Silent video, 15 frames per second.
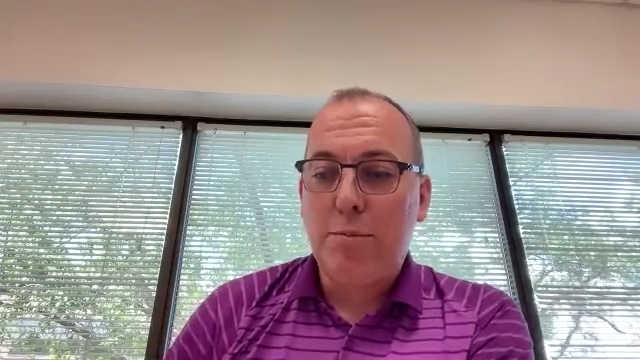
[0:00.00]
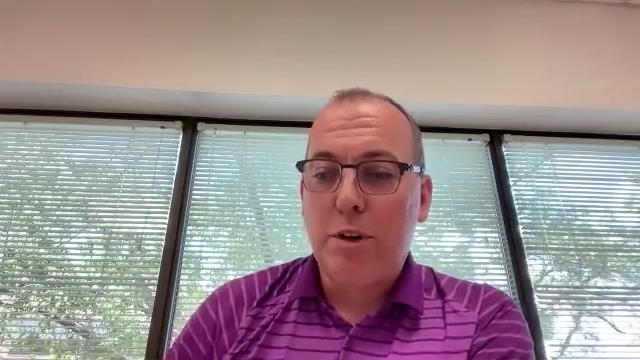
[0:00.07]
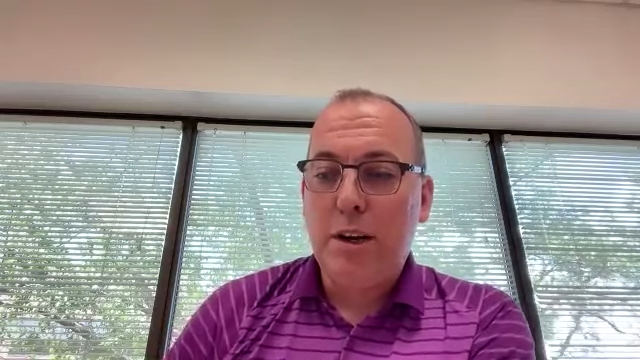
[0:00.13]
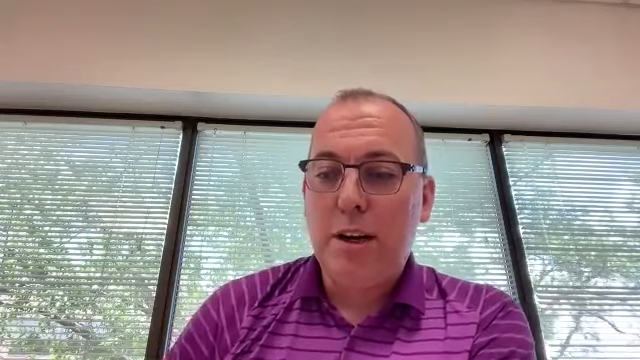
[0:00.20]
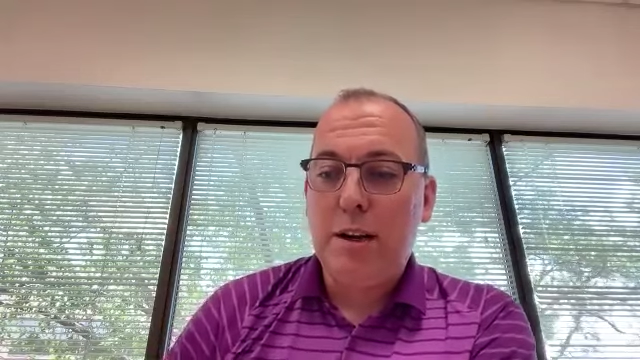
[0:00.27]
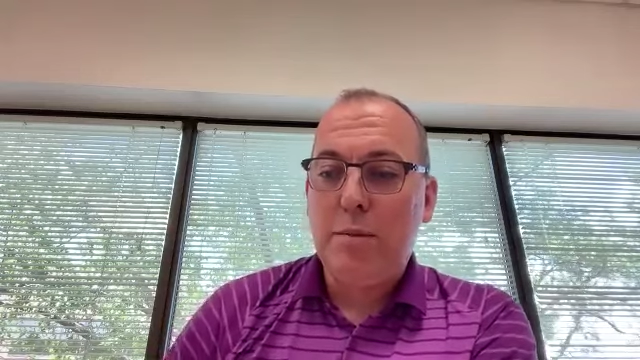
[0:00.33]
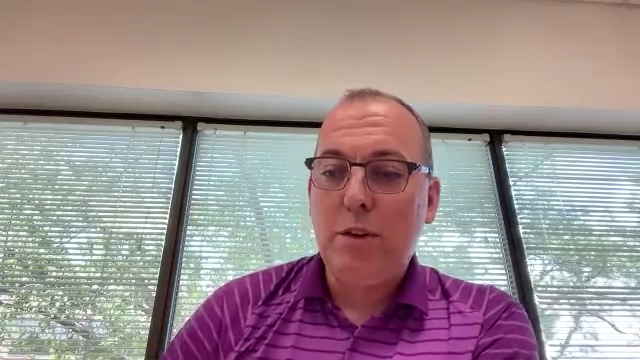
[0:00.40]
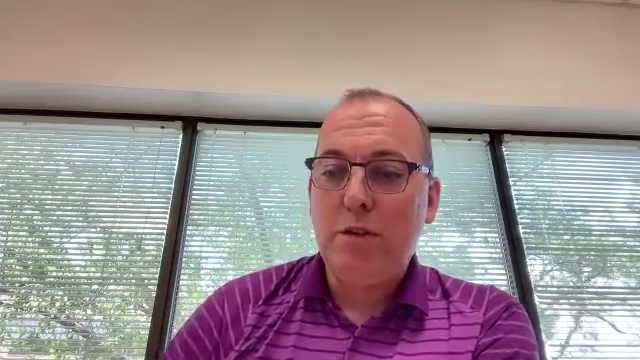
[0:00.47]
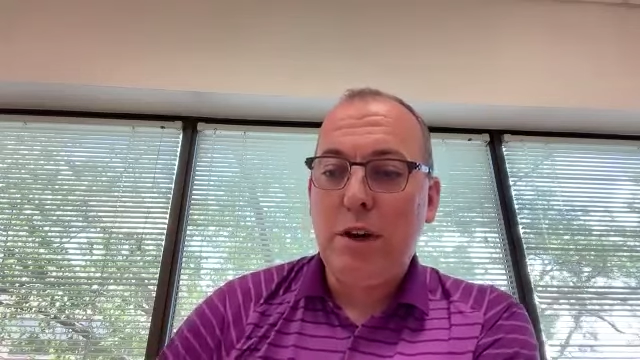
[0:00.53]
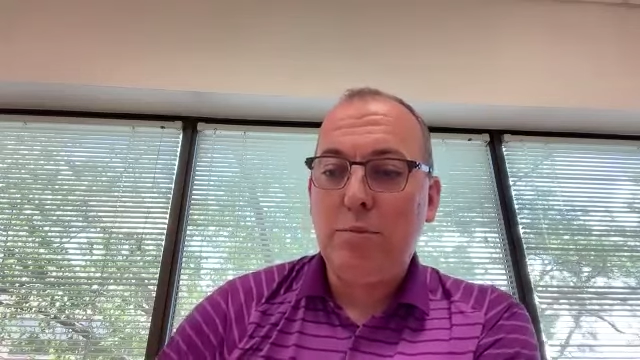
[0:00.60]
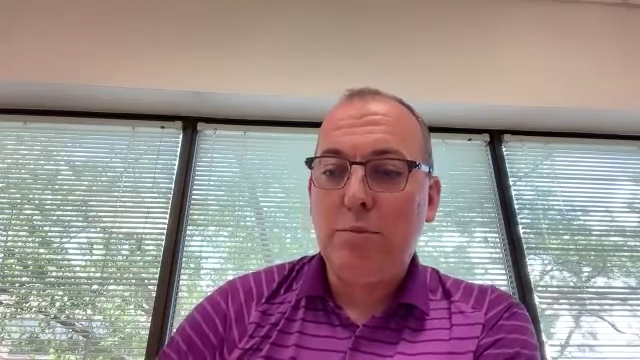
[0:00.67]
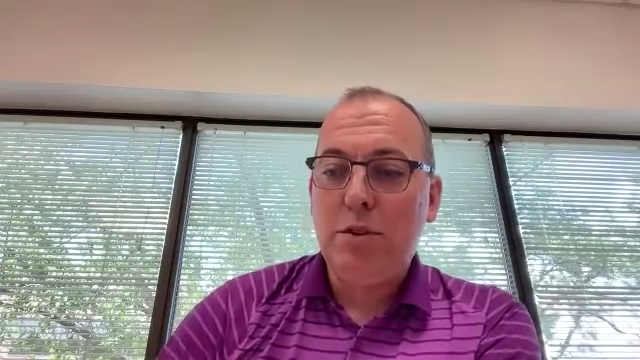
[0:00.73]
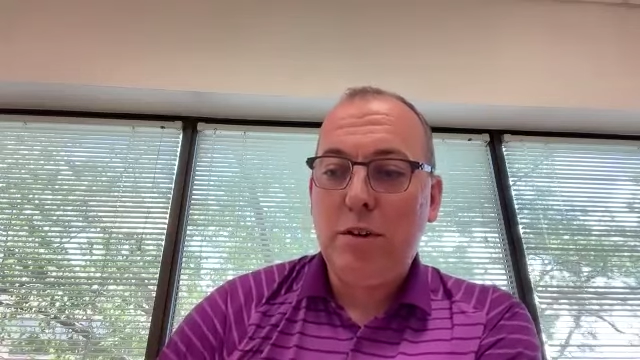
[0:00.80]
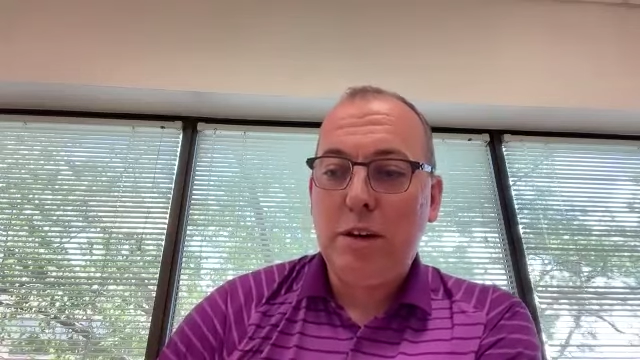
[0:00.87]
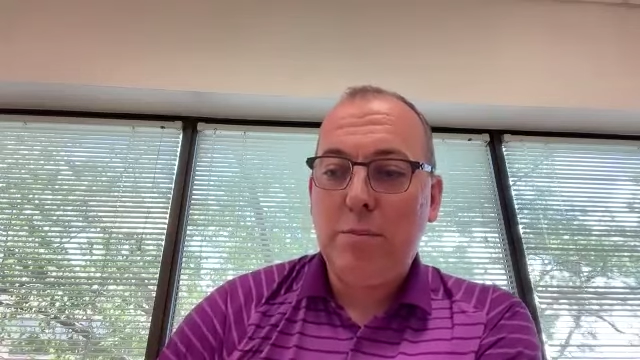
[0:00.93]
rate and move up
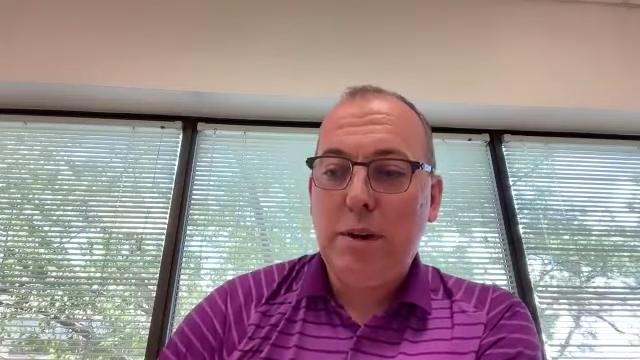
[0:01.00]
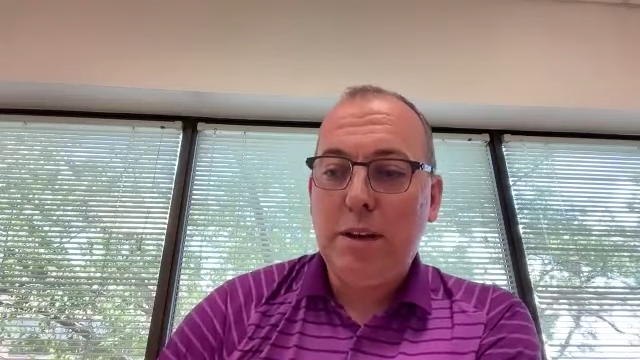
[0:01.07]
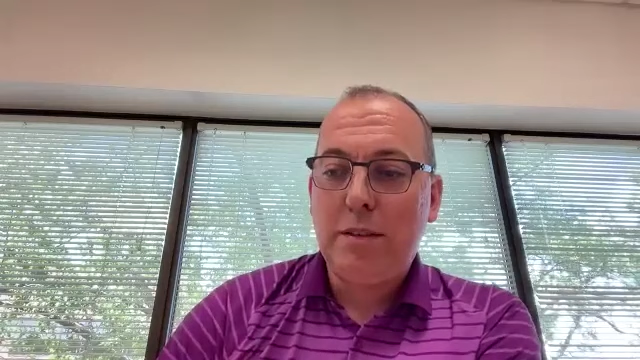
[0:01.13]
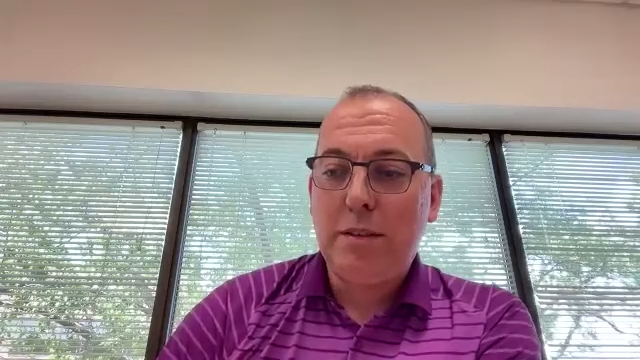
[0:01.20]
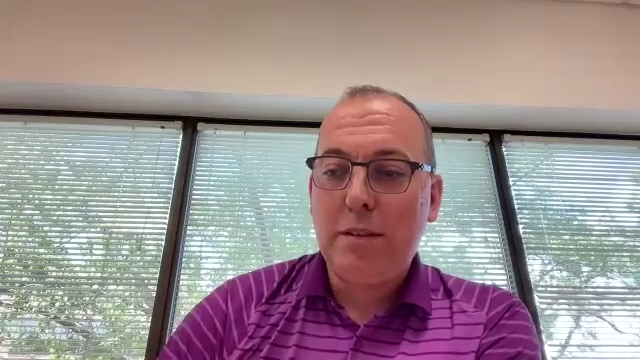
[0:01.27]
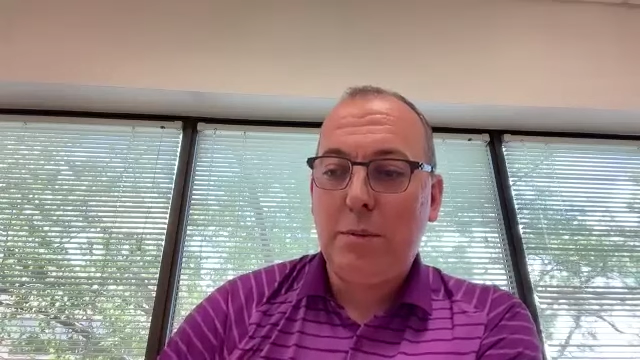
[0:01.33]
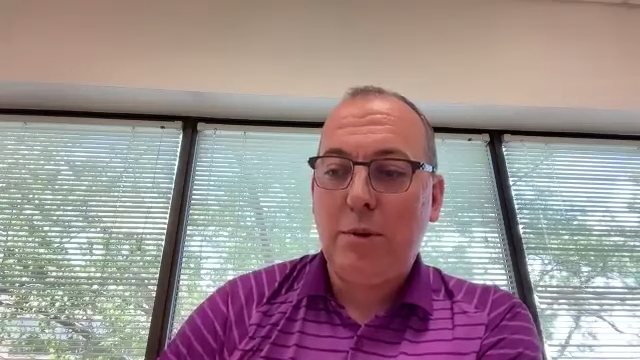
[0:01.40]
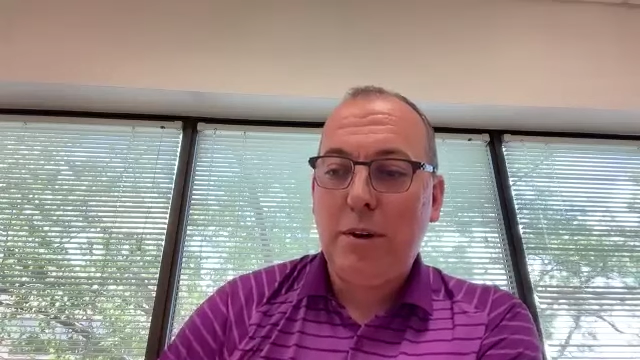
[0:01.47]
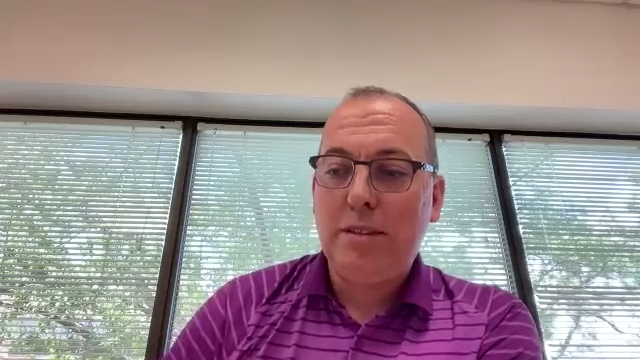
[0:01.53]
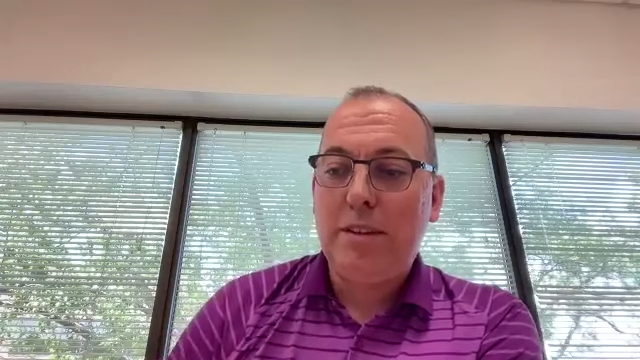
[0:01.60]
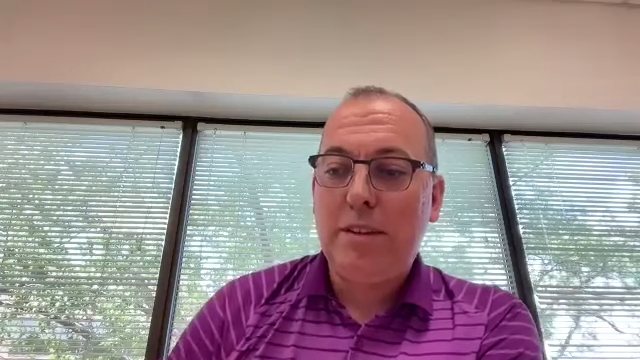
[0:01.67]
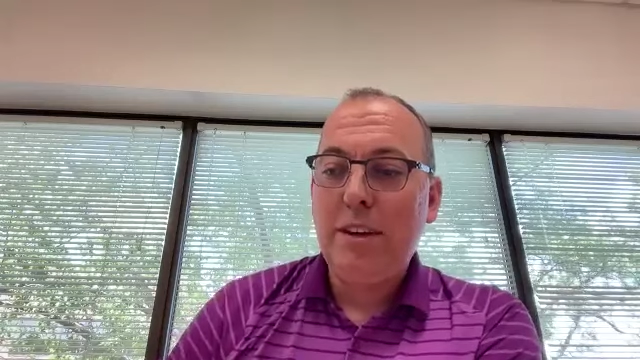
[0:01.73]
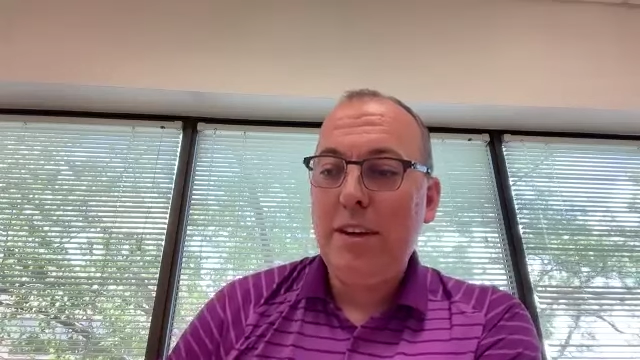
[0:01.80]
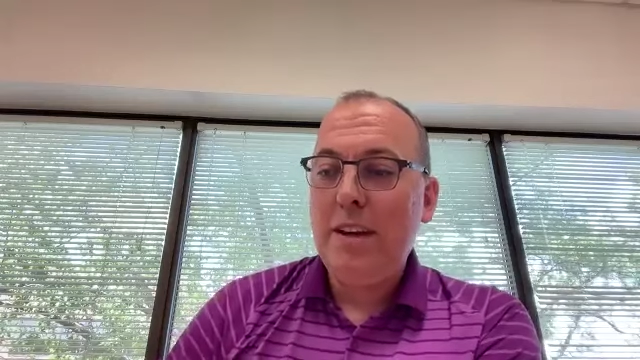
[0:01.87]
200 basis points,